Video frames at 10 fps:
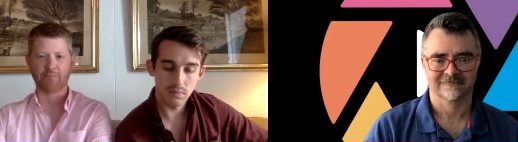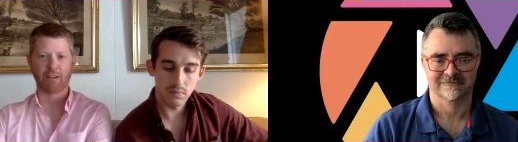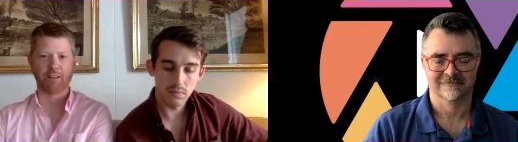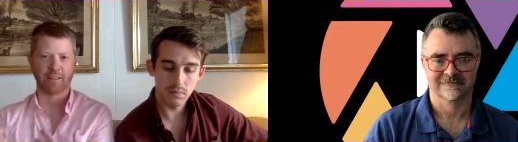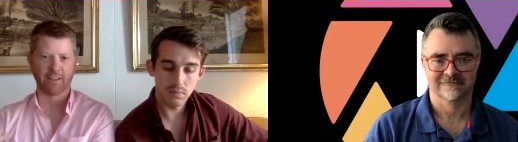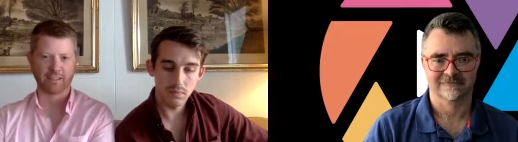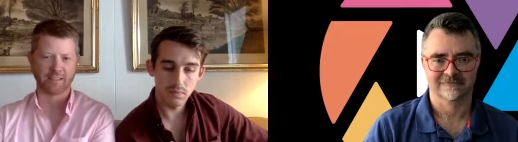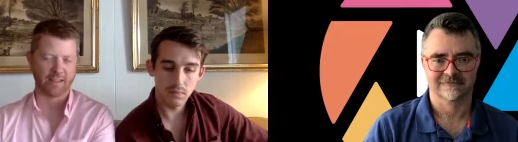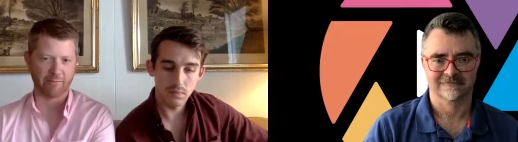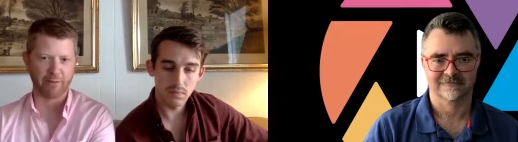Speaker 1: one of the
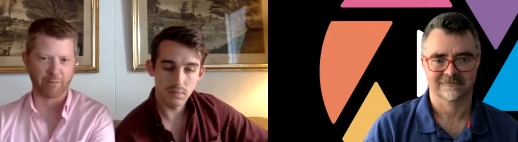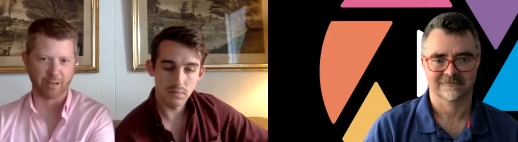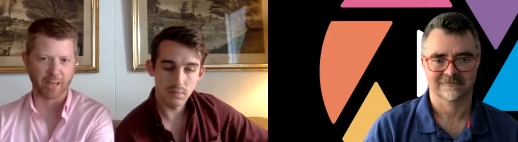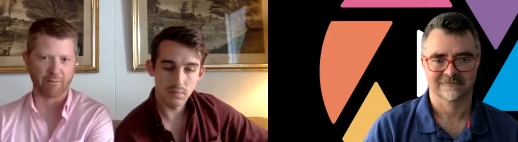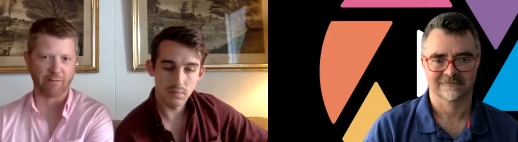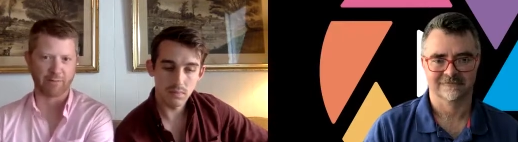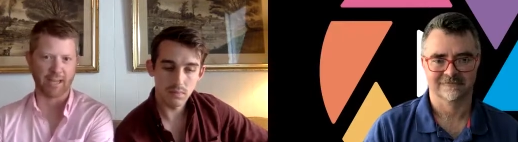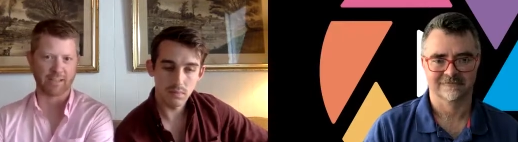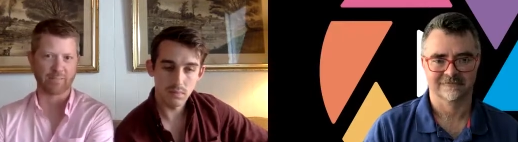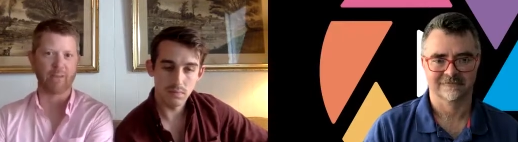things that the film kind of
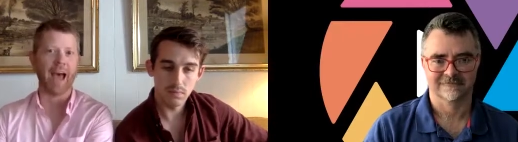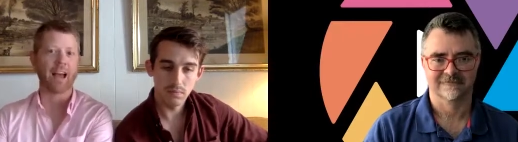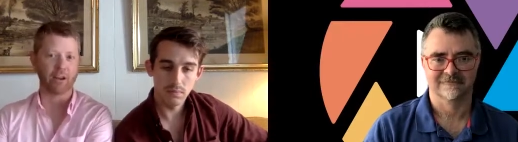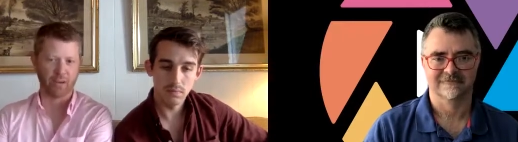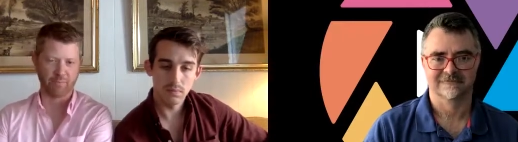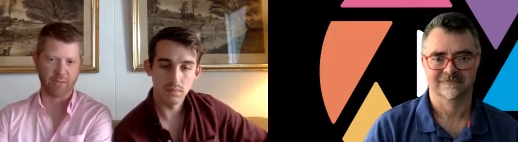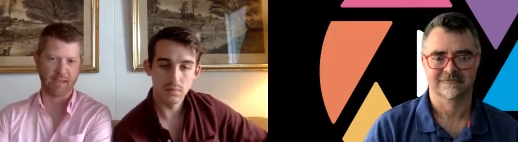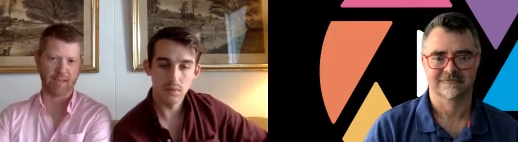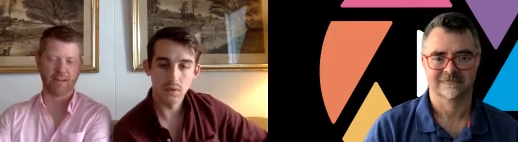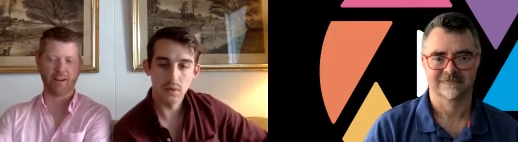reflects back on
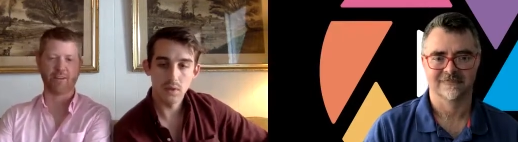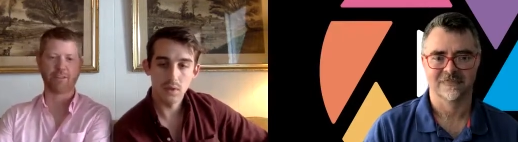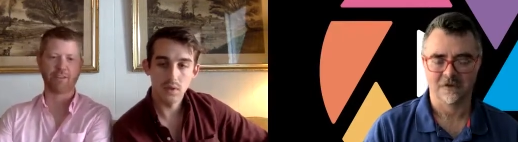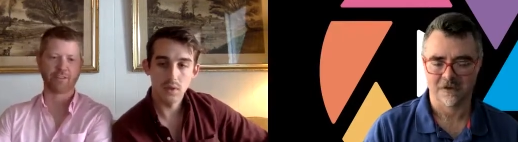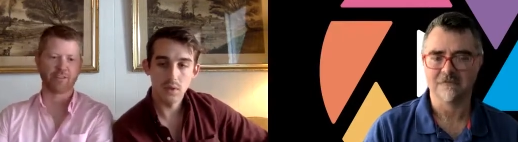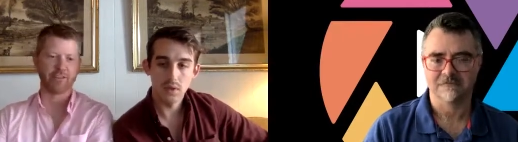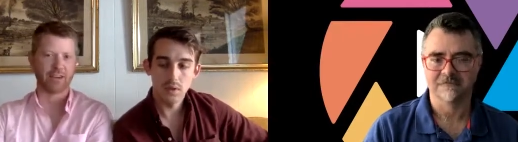me you know you, yeah.